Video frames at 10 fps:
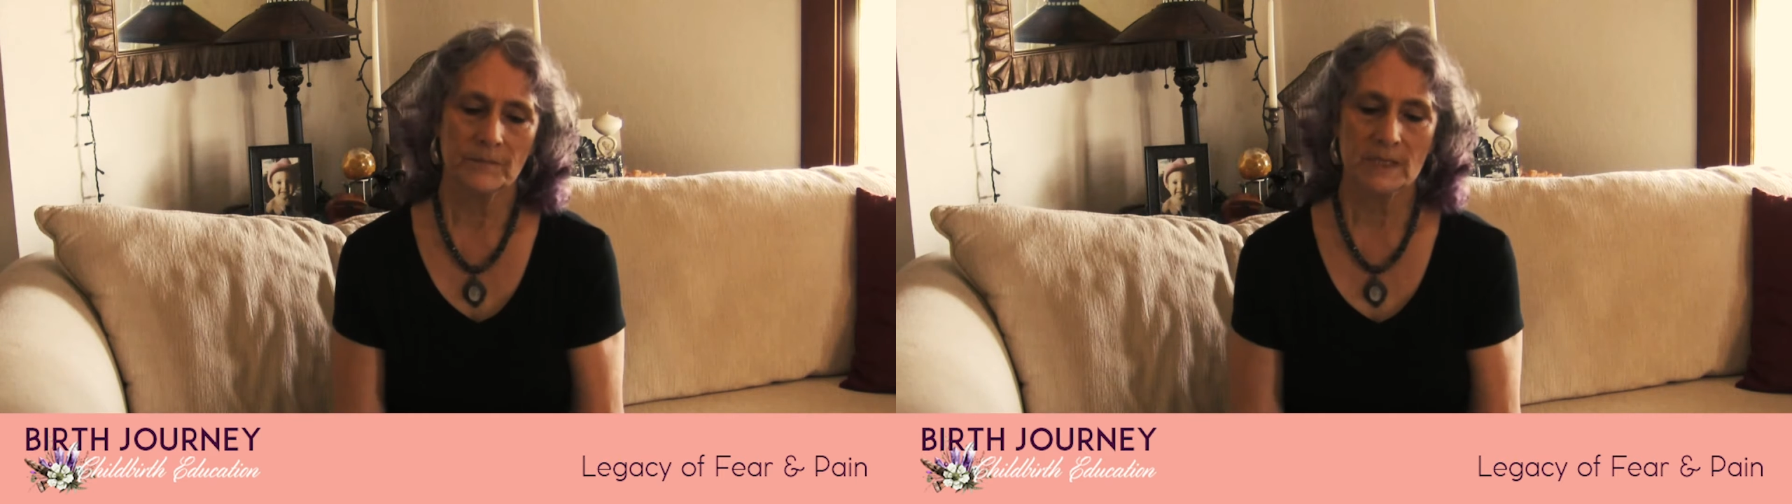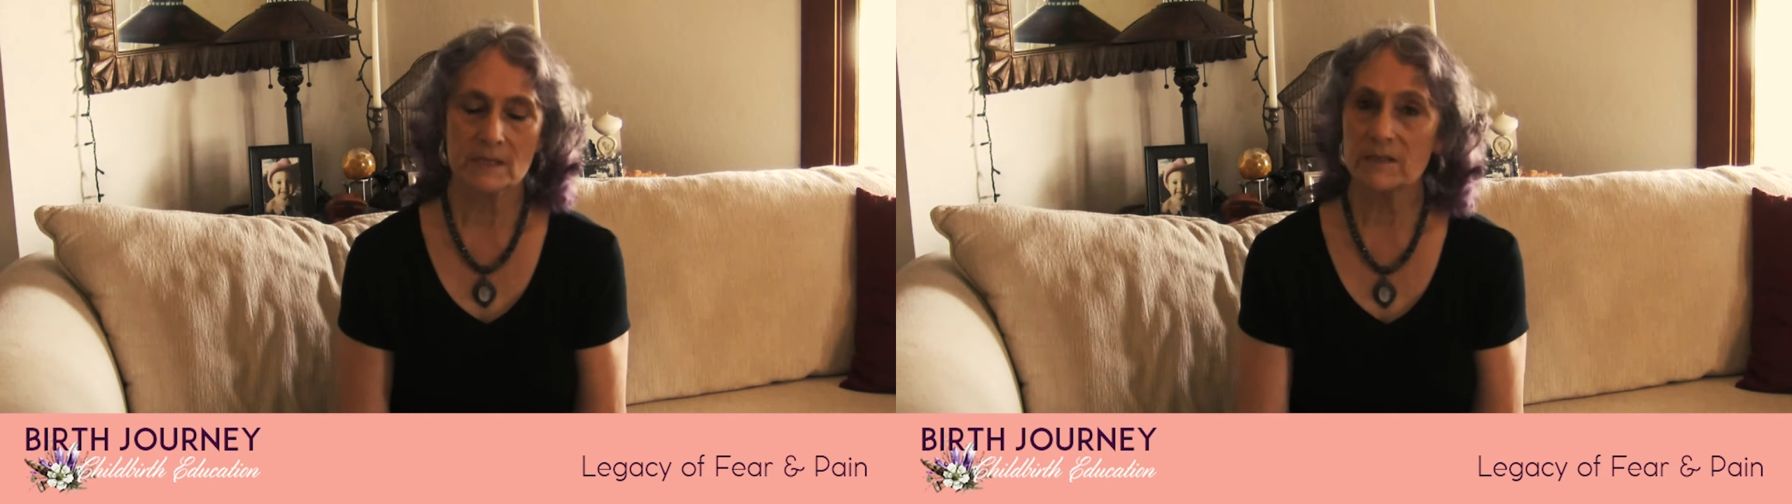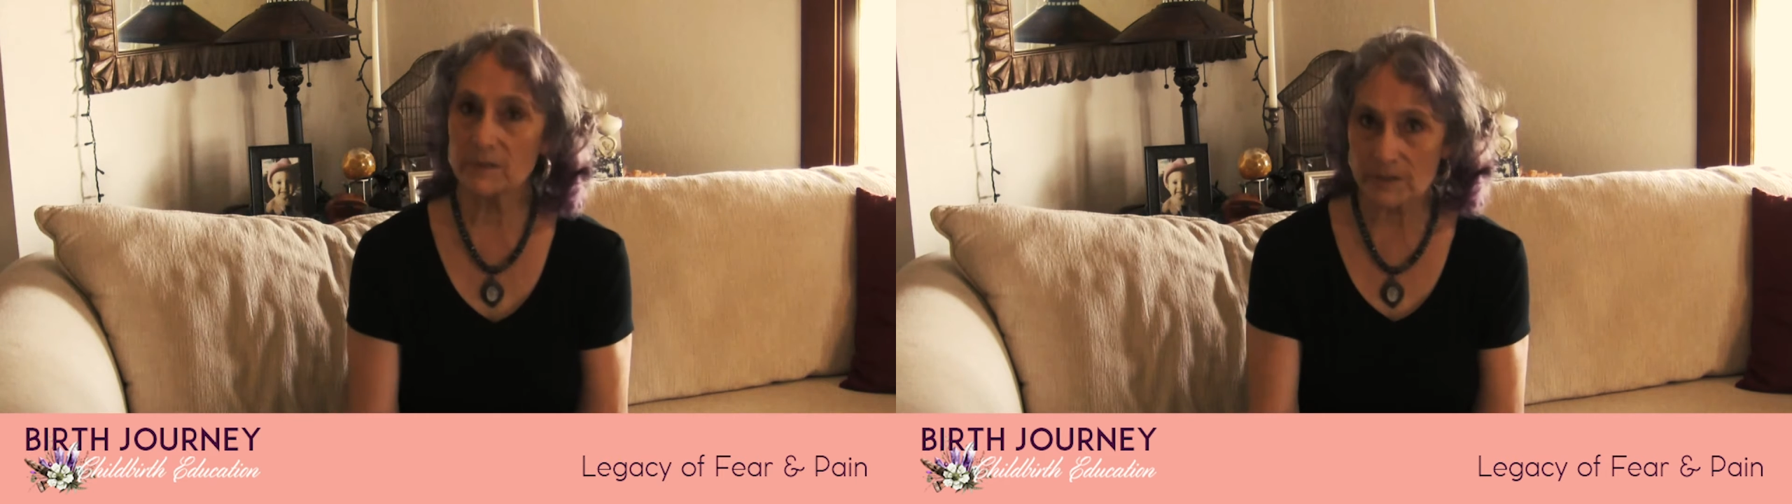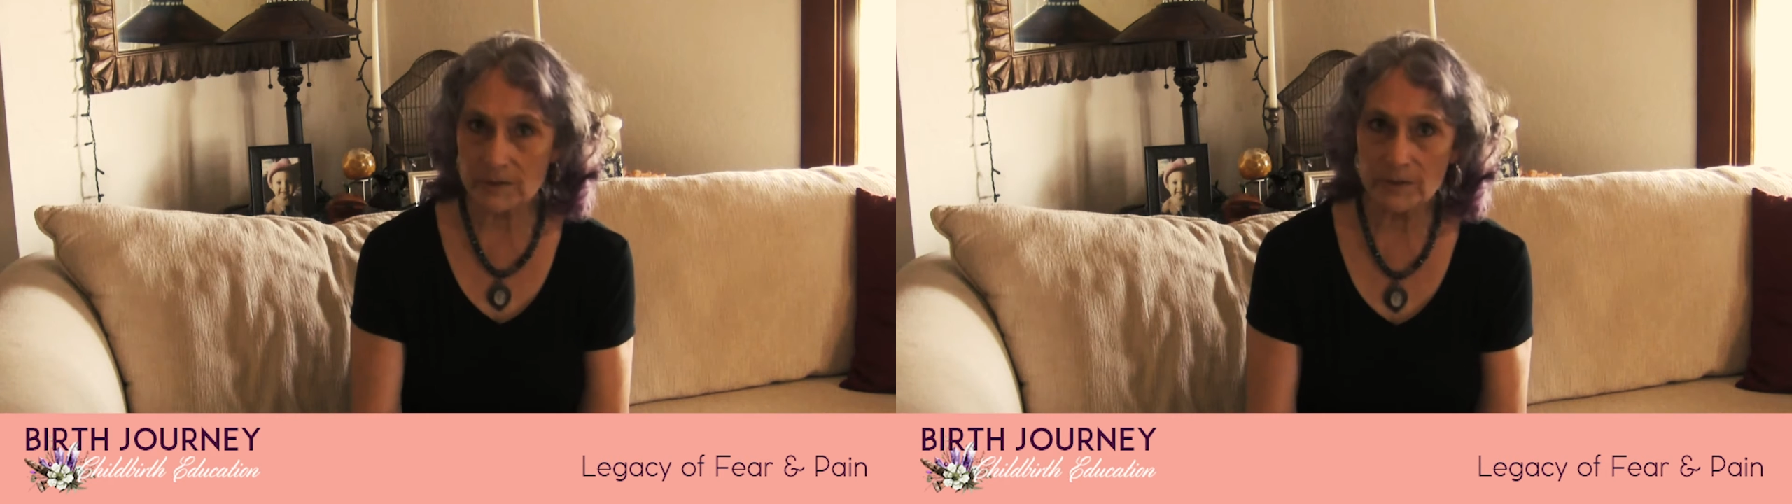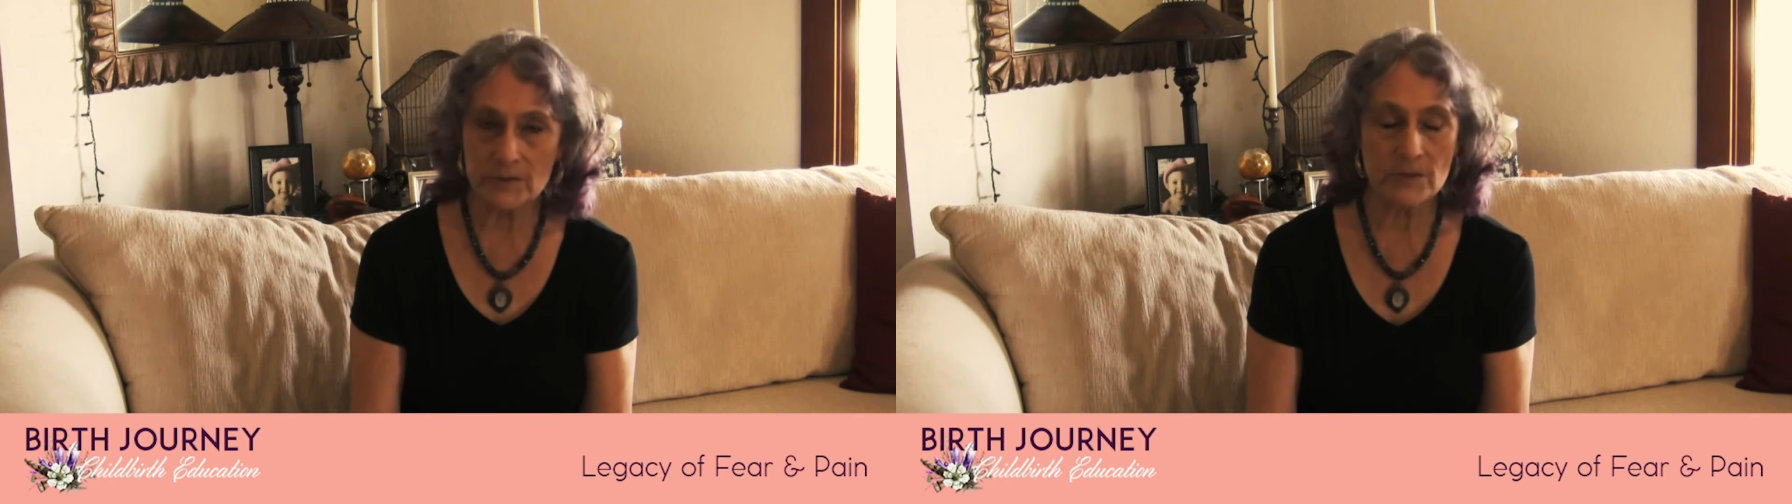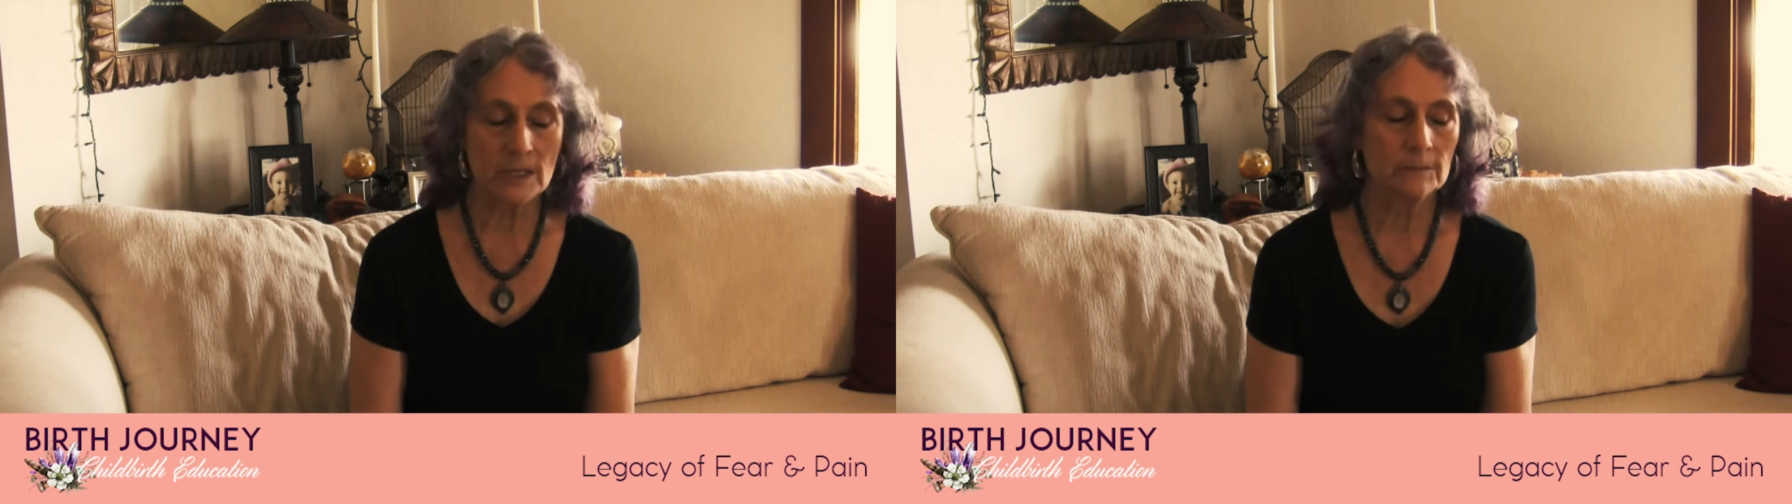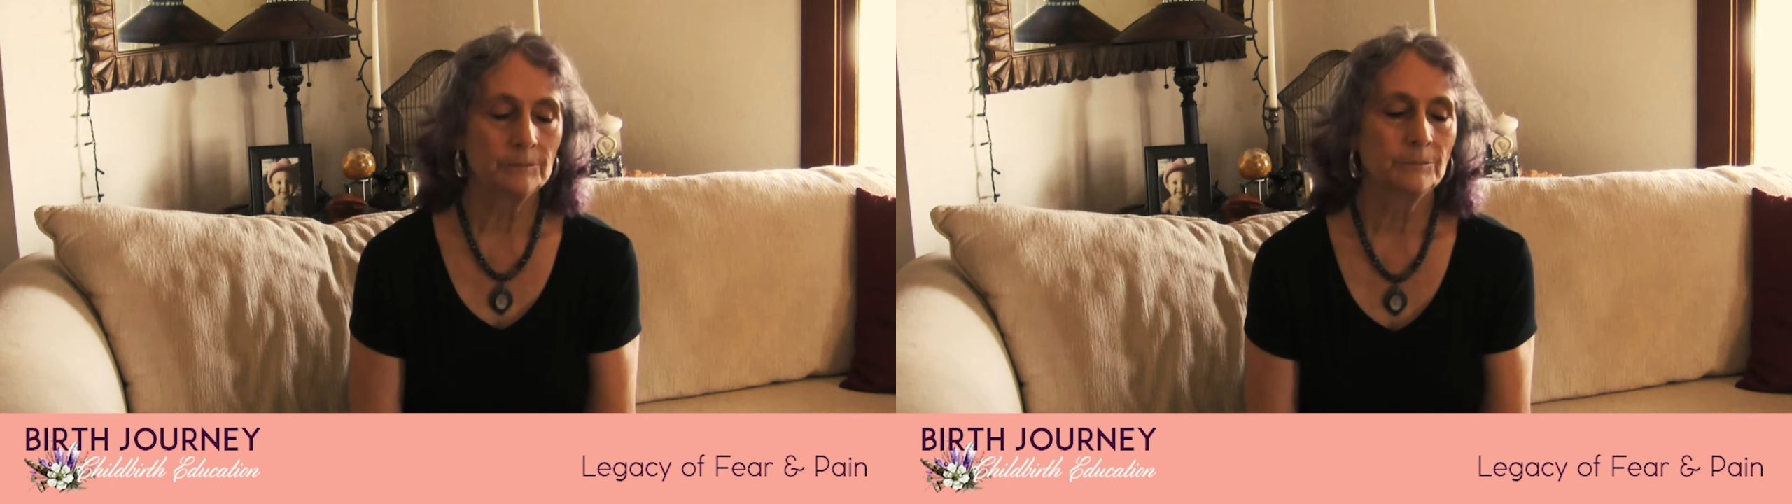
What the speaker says: It's also surgery.